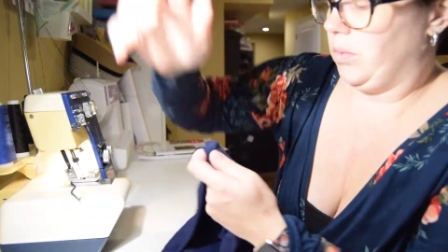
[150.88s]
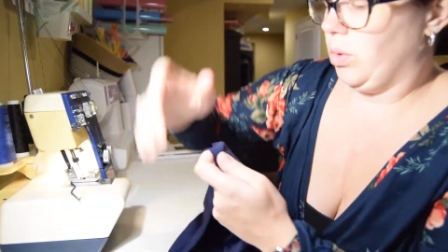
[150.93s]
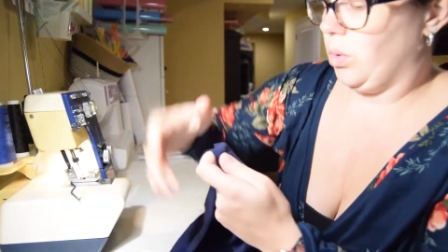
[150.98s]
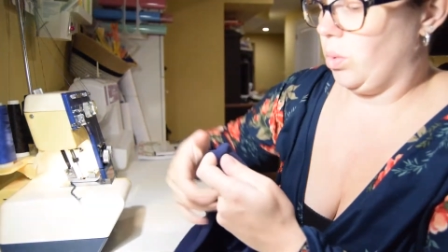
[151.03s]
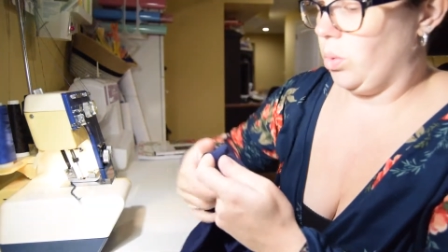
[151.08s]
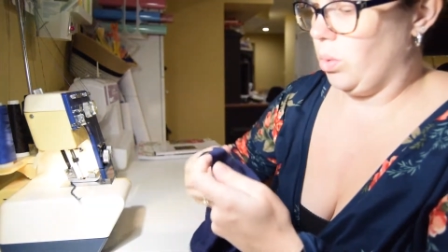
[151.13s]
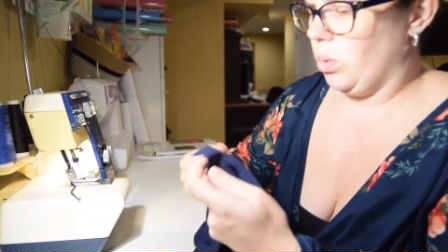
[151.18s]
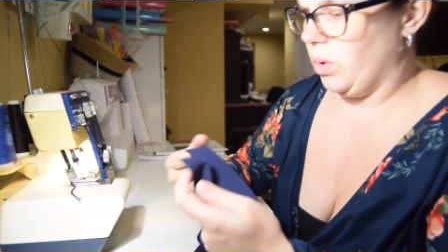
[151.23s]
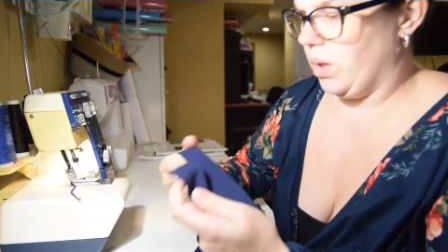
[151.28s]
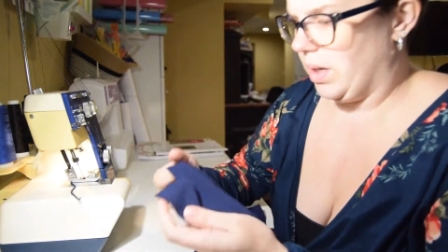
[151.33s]

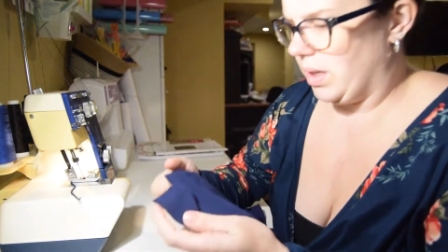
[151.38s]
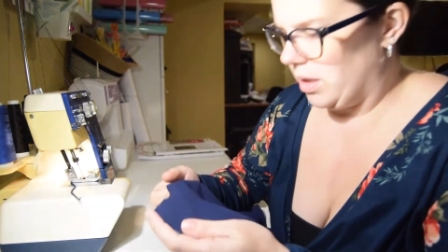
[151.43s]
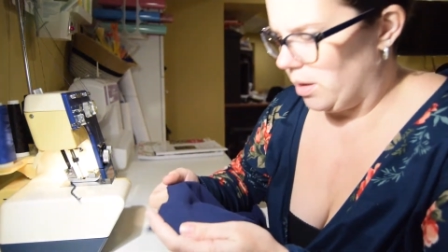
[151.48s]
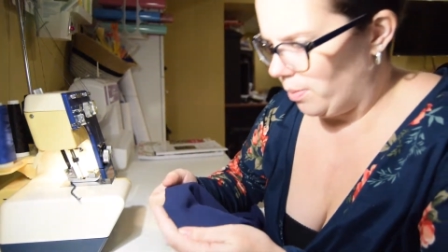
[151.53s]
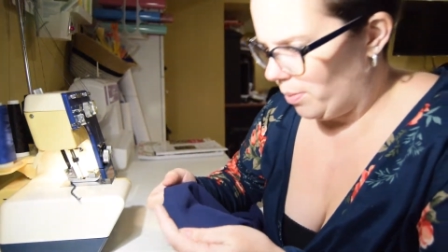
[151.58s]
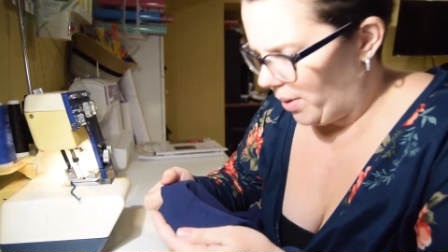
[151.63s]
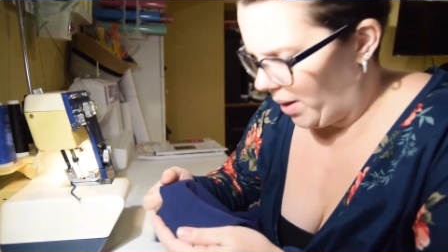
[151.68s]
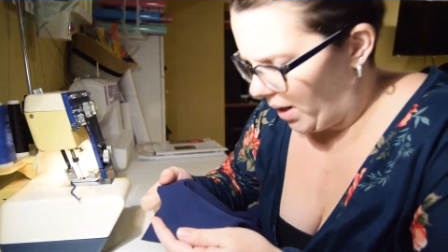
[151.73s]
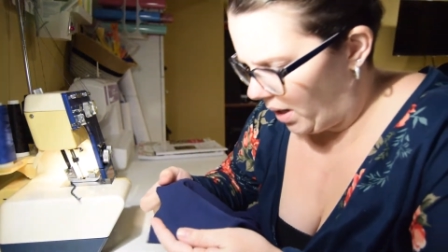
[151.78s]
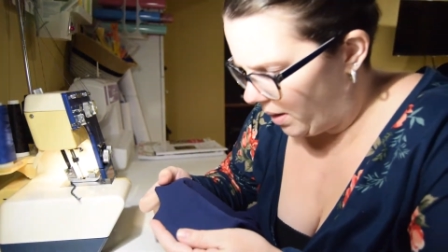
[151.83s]
Oh, that's
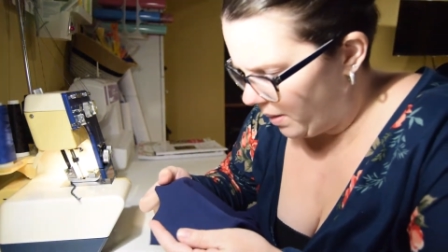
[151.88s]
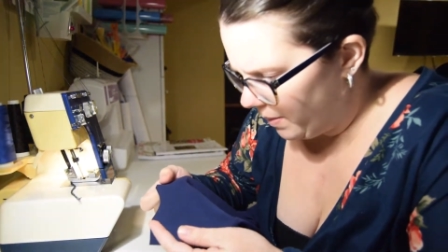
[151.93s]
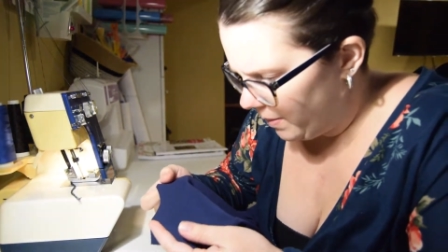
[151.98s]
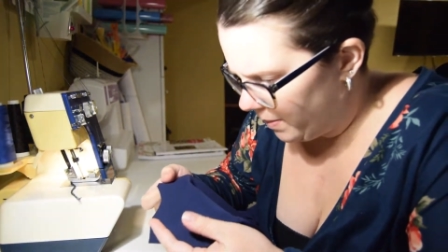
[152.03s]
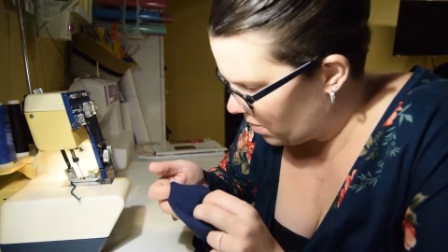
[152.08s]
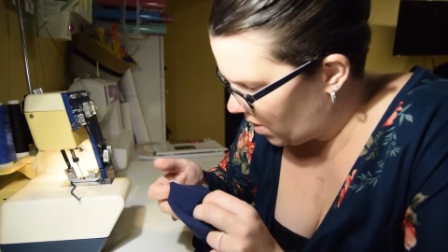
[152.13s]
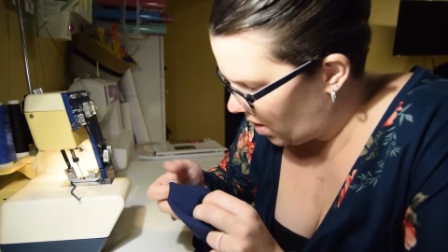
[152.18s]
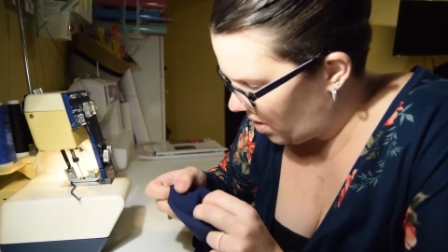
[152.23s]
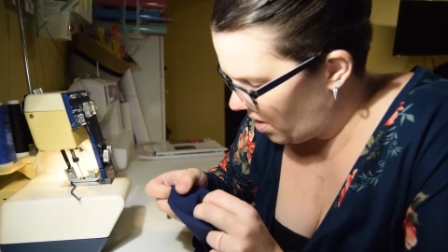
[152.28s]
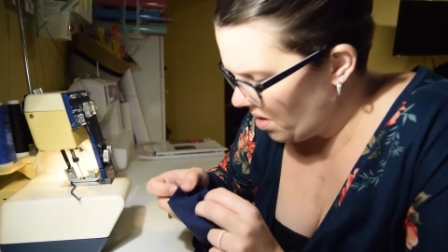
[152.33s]
bright.
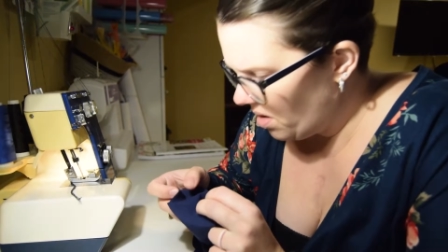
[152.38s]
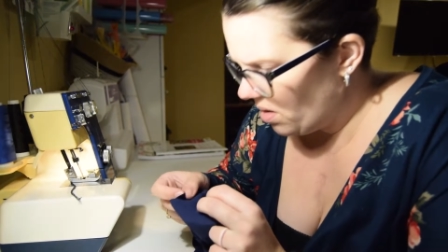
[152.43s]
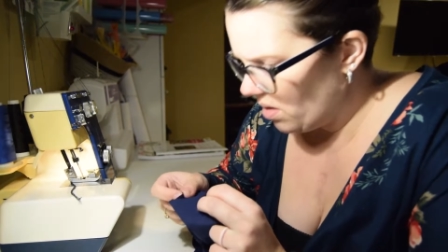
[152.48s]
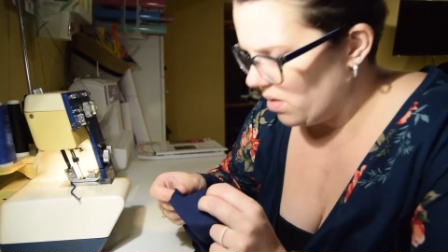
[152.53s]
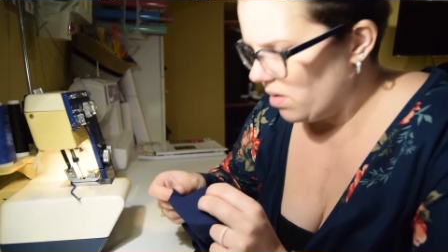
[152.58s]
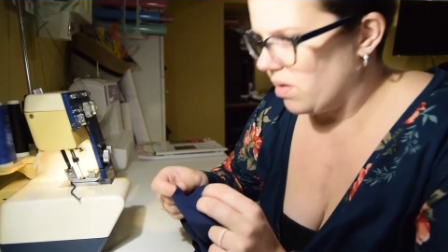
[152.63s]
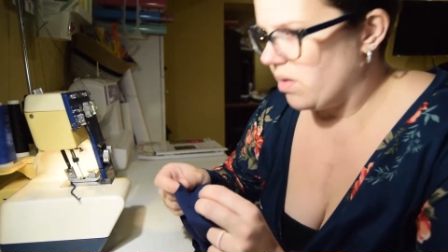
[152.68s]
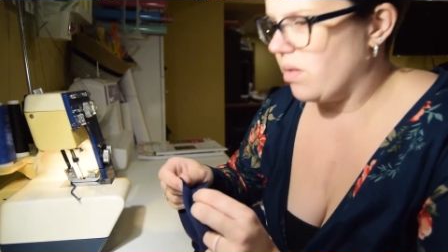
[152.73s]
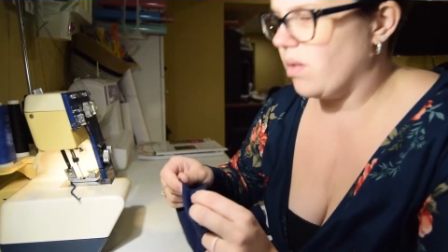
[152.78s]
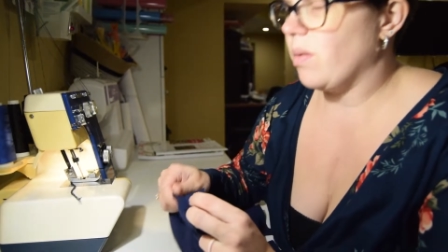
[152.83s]
I think
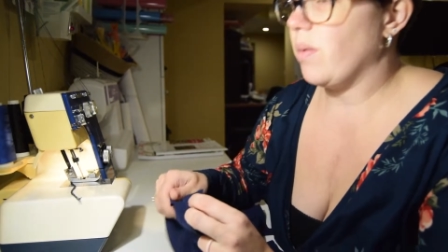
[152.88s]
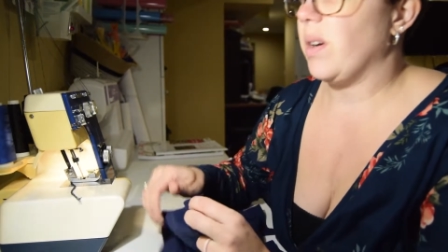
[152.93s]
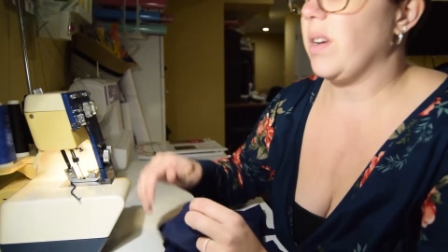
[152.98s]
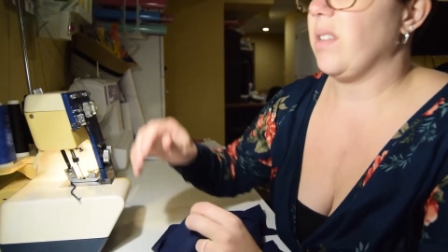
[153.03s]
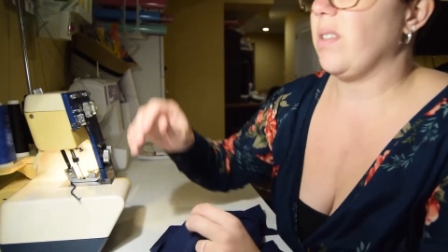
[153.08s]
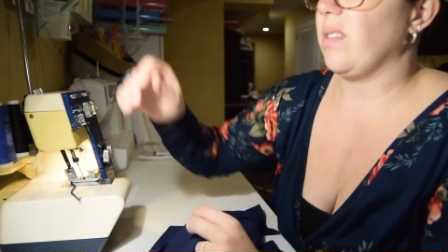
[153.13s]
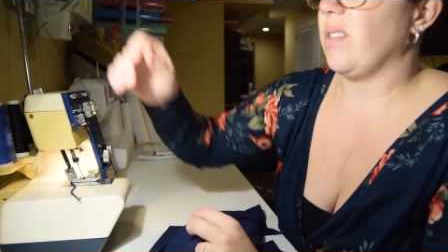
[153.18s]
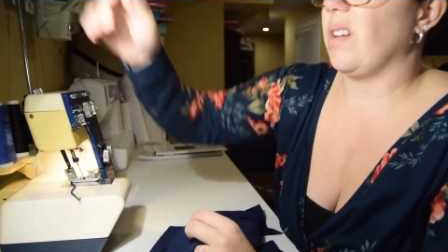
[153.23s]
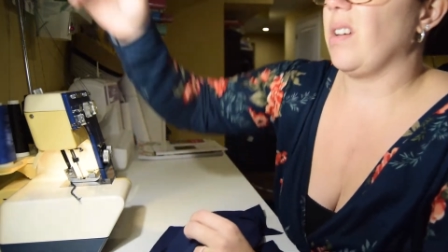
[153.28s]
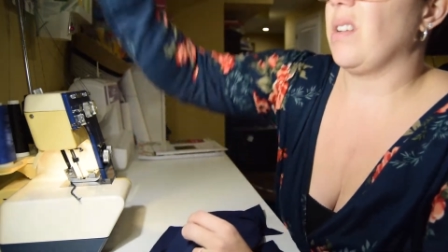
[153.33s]
this is the right
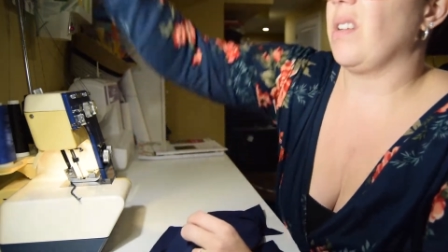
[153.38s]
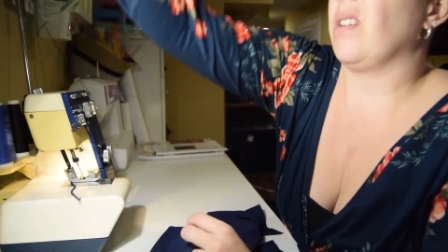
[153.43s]
side.